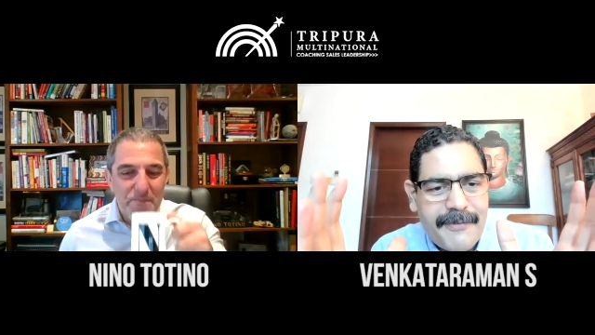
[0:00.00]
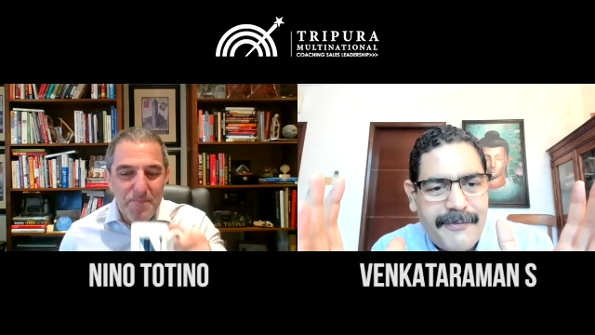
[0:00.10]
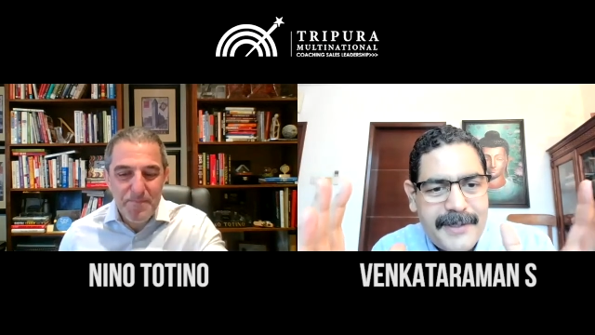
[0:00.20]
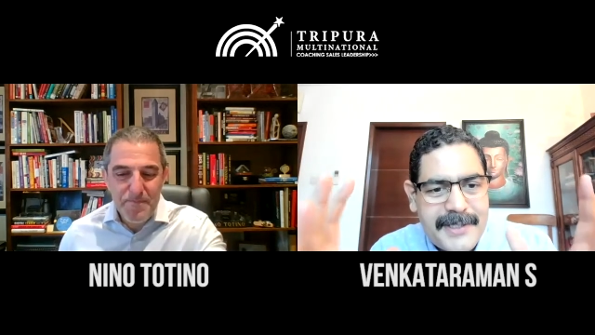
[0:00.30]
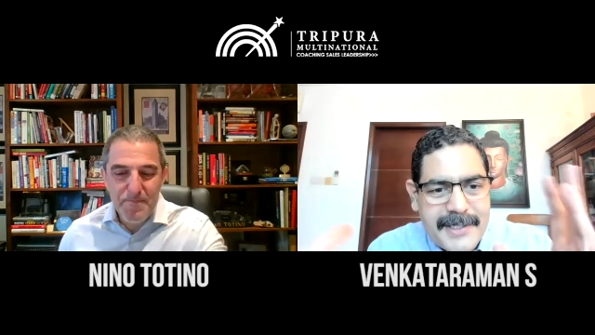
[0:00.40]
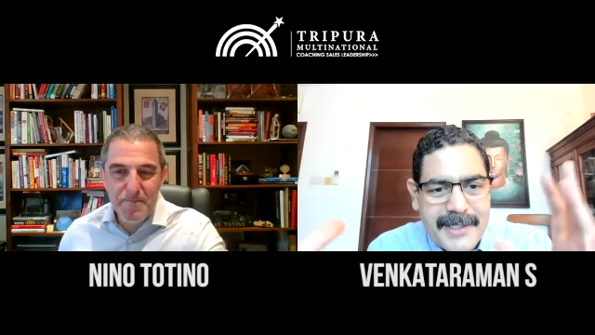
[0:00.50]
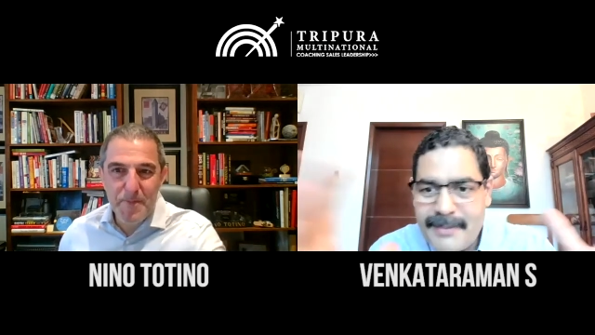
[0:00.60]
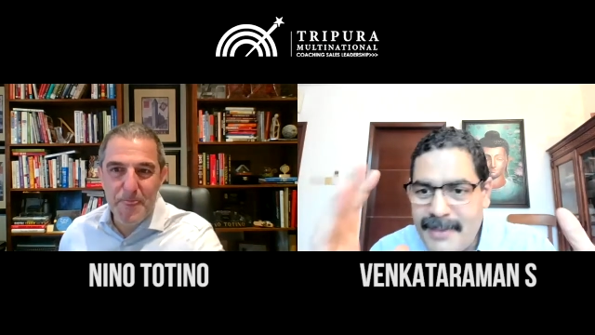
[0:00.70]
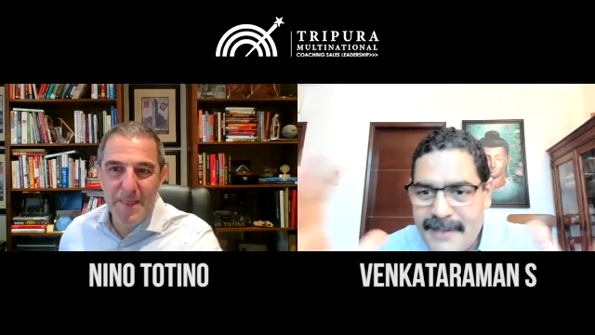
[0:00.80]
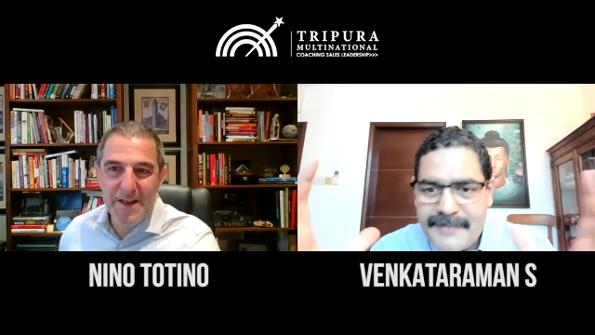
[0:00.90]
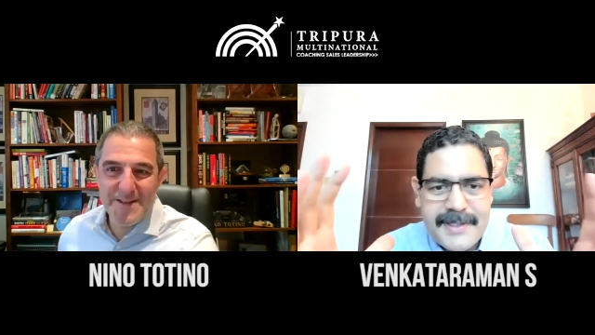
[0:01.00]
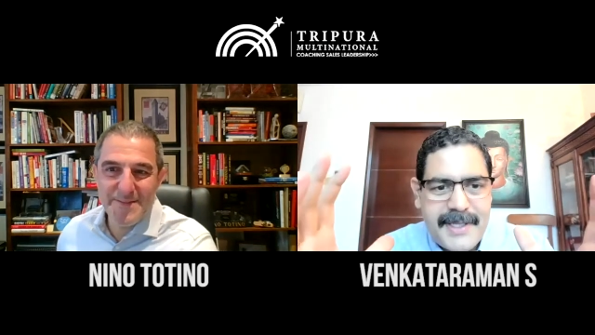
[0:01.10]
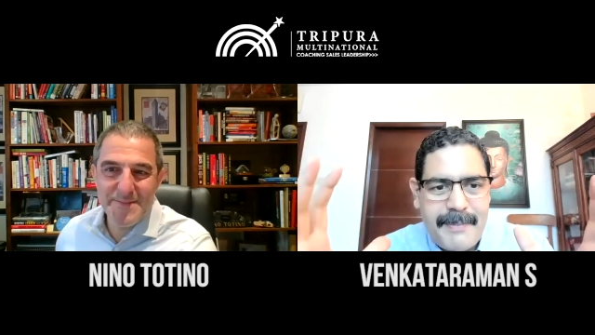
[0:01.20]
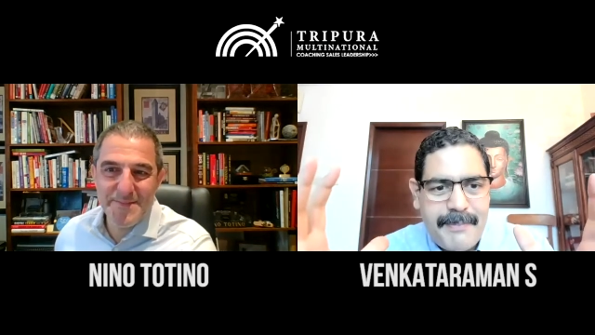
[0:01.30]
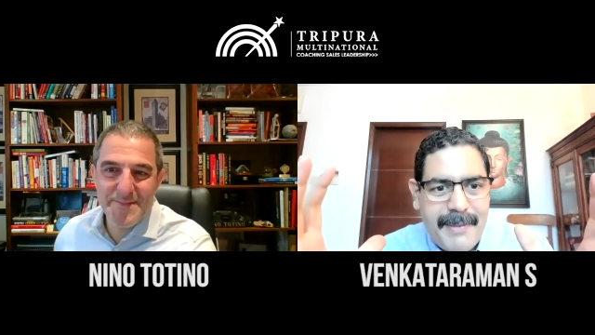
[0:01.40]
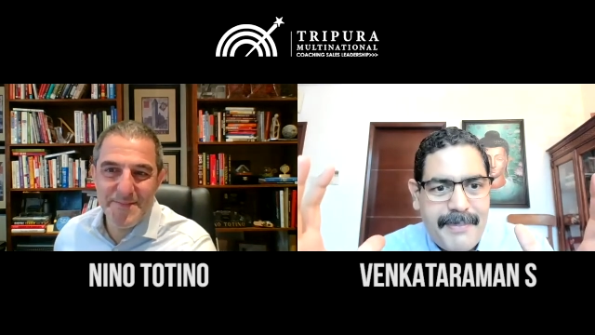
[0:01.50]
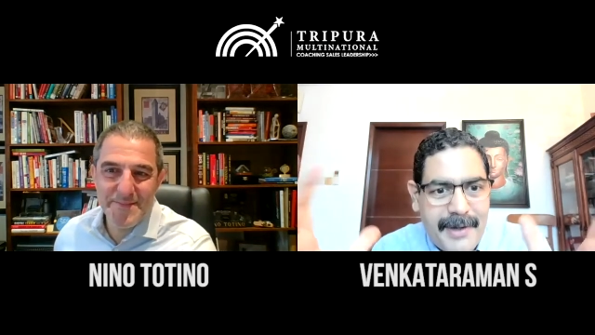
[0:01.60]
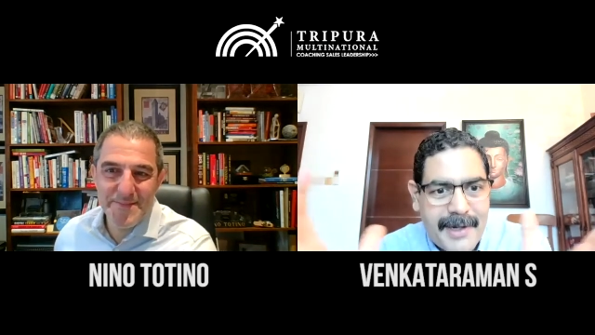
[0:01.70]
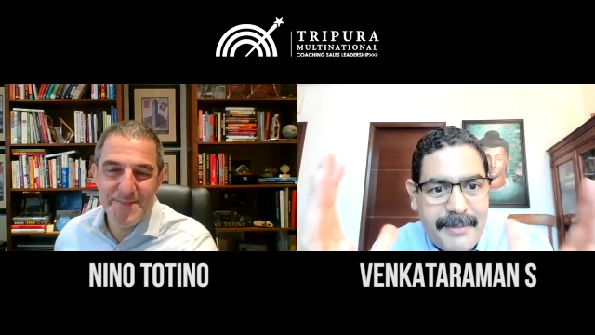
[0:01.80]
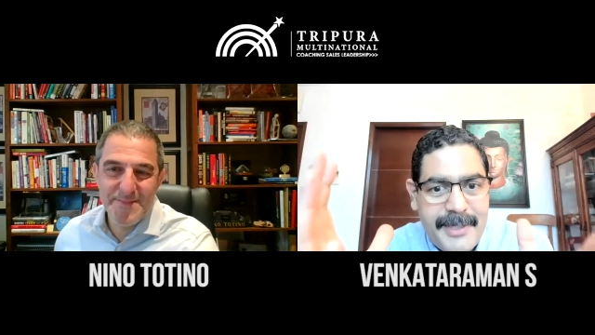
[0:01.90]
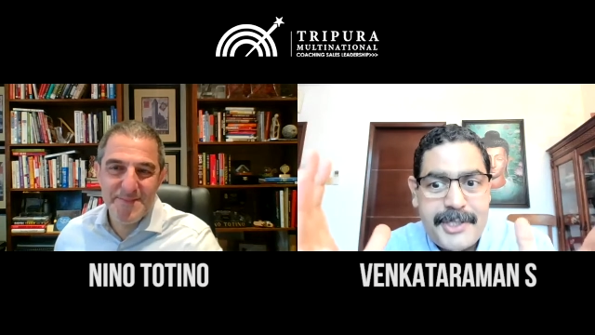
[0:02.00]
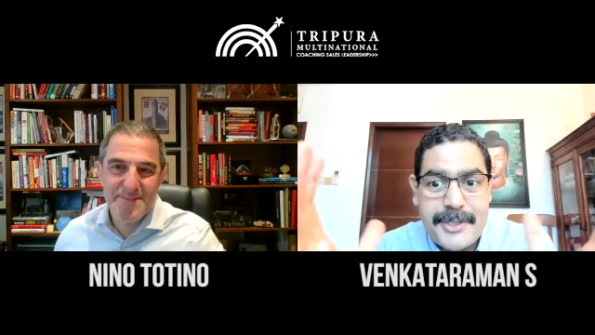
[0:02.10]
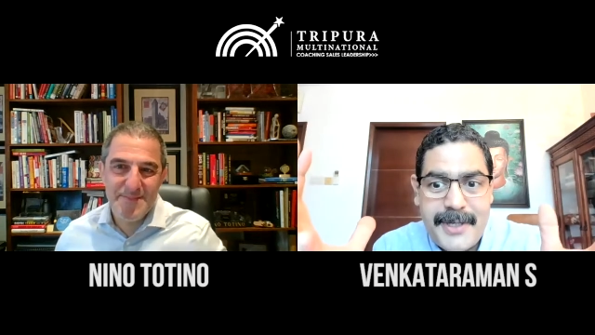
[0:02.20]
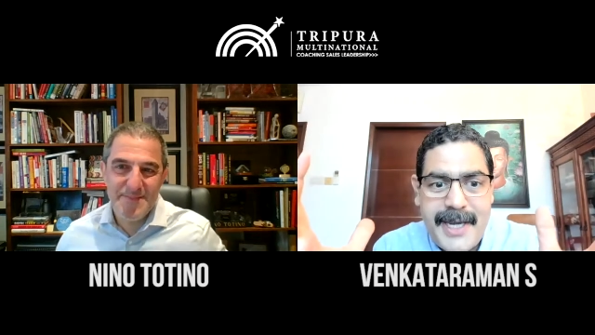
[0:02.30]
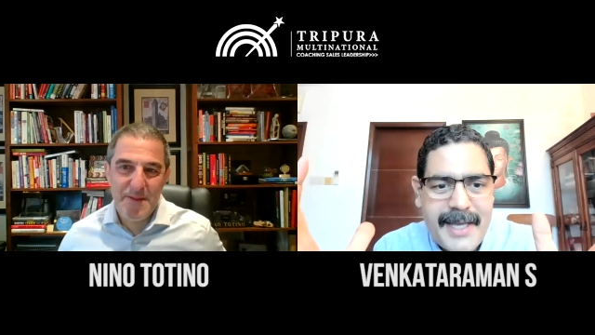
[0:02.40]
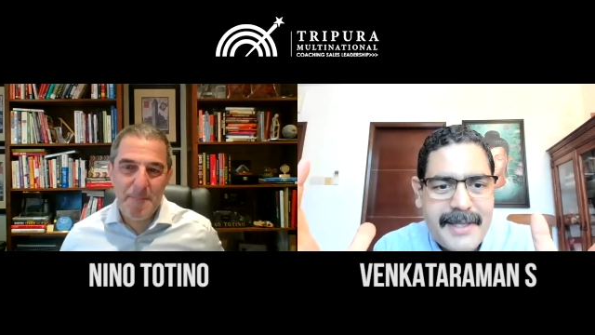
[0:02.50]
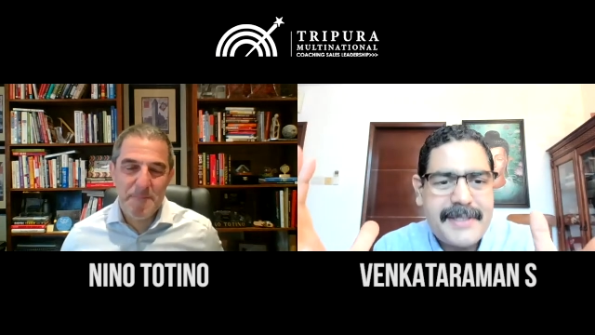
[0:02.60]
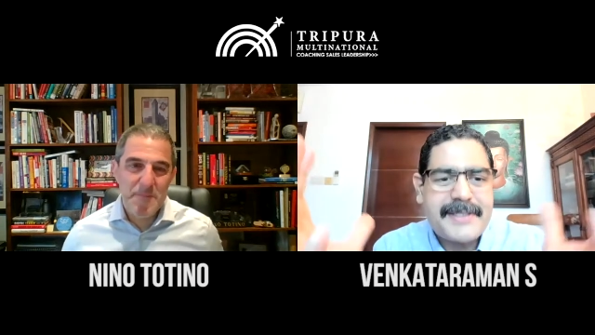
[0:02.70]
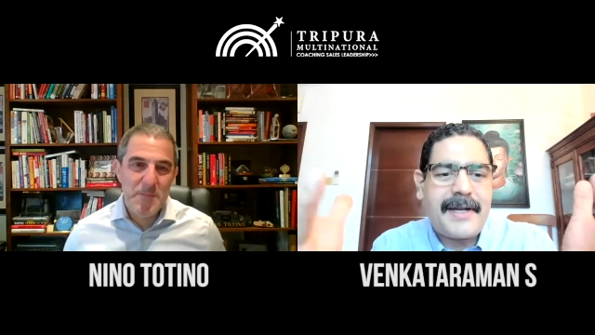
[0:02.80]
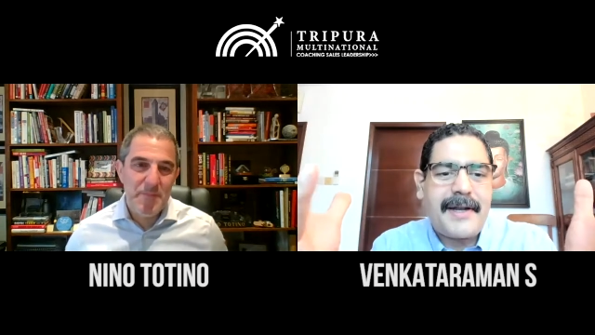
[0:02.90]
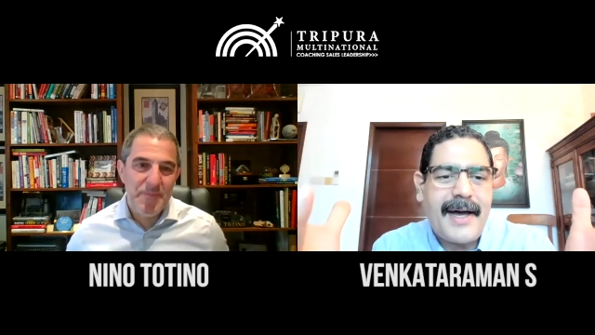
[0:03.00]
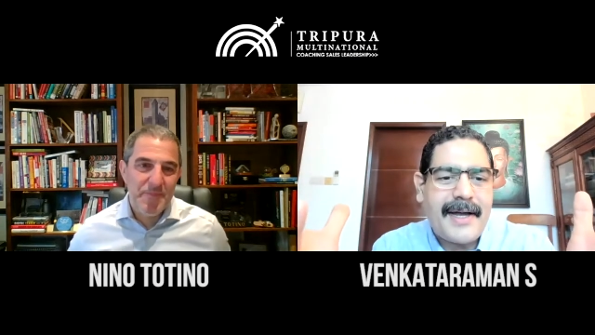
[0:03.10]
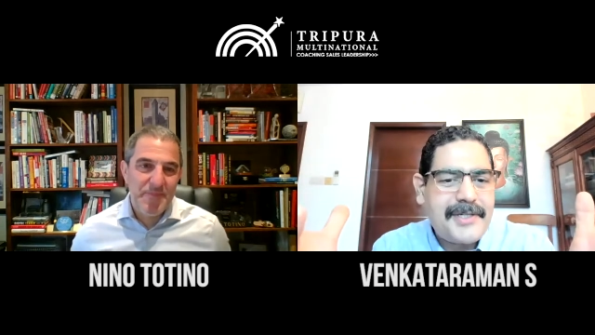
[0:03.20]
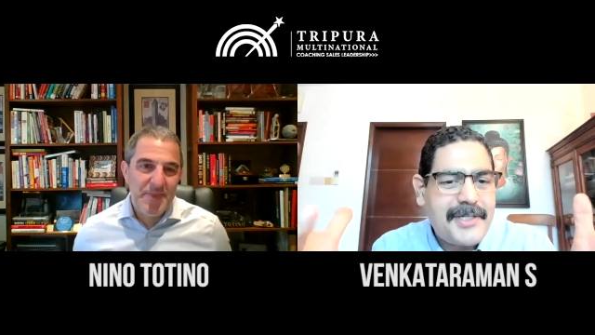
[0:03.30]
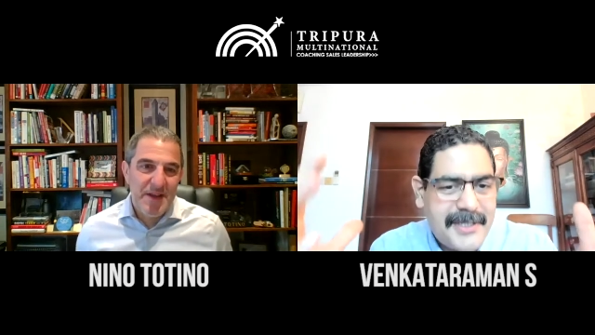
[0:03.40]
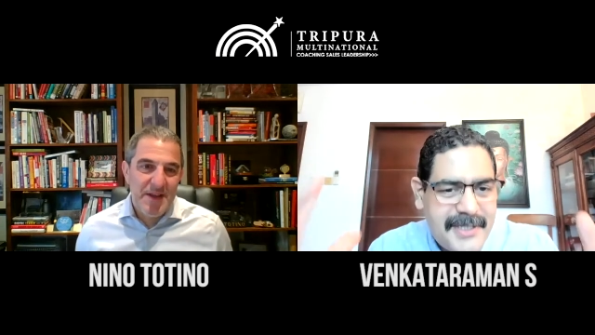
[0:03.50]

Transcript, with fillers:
Speaker 1: the first time I've seen people coming together as a larger